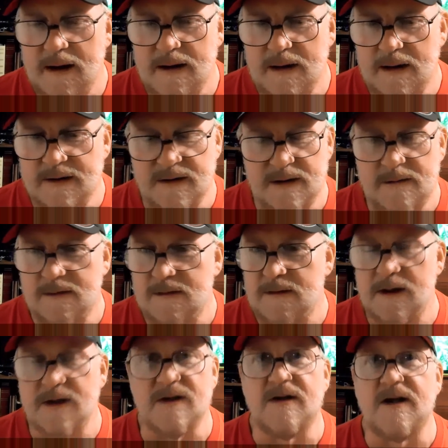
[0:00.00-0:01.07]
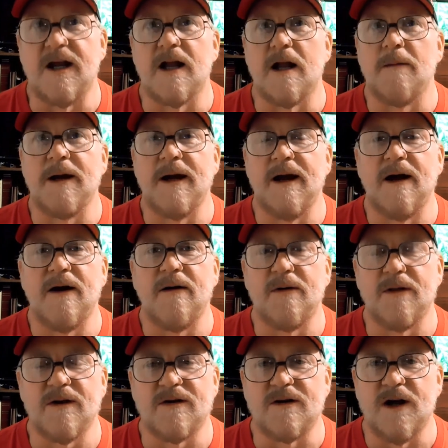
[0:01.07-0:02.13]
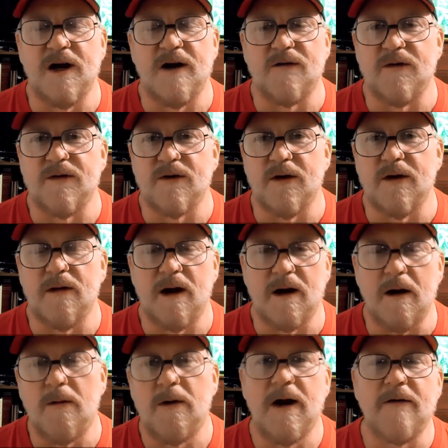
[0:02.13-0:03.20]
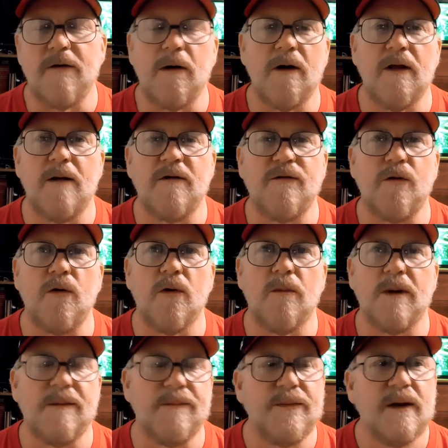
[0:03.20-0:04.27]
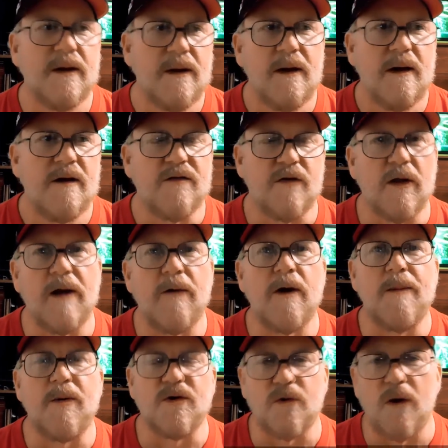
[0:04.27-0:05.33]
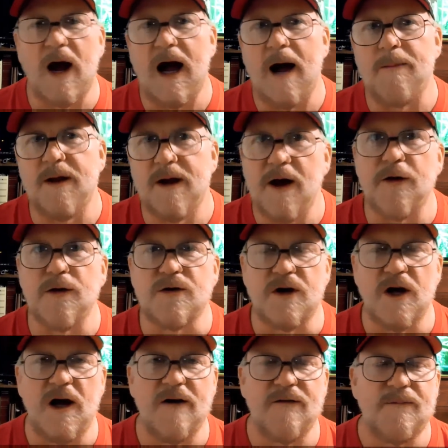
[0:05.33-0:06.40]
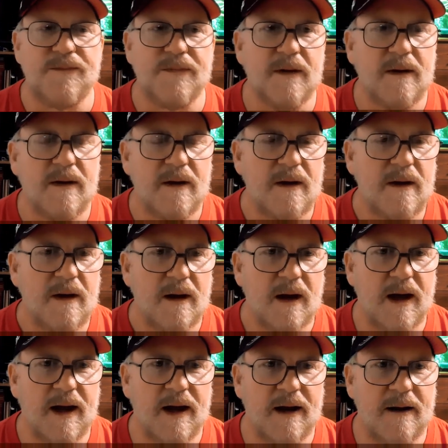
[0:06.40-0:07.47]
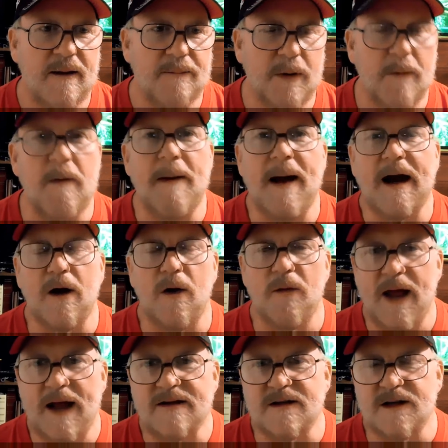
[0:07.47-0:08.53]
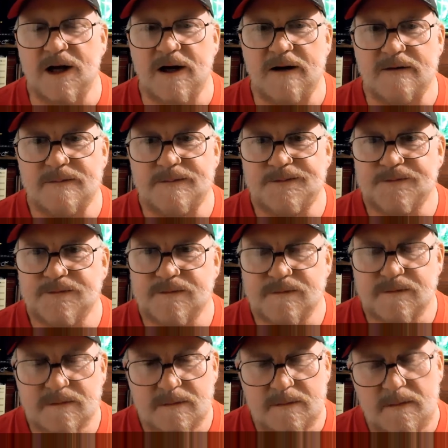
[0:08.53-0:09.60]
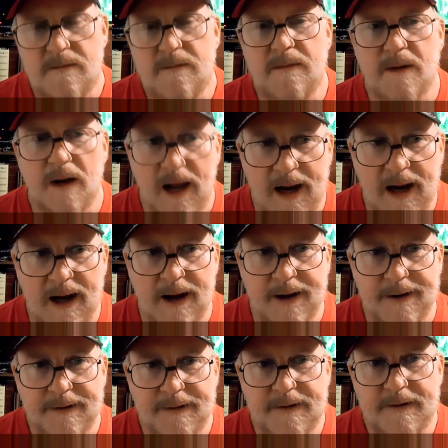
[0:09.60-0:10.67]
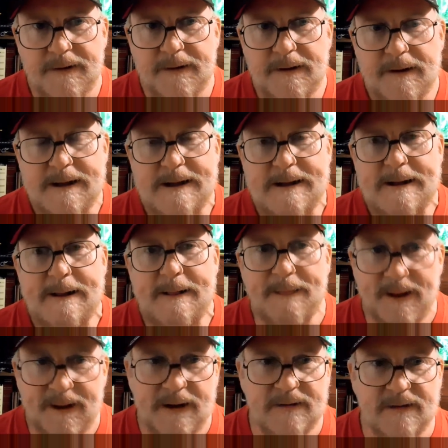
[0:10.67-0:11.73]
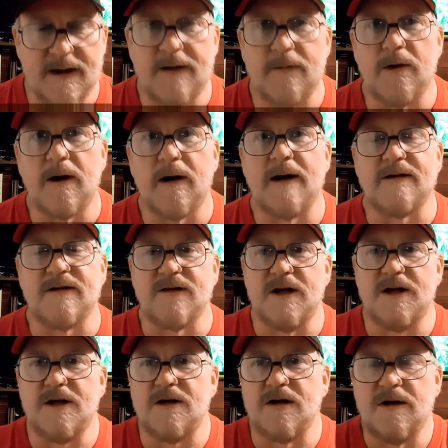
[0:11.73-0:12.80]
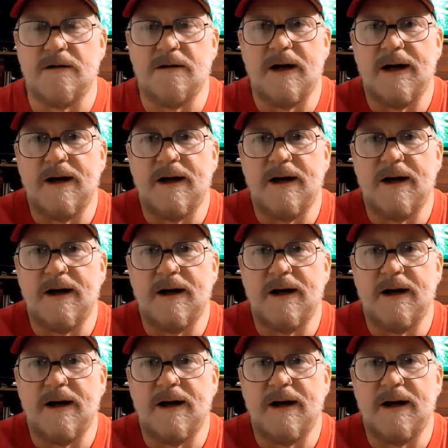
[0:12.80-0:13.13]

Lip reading: I said, this is killing me, with this stuff. And so they're like, oh, we never heard of that before. But so they re-prescribed the other stuff and put me back on that stuff. And then they said, we're going to have to send you to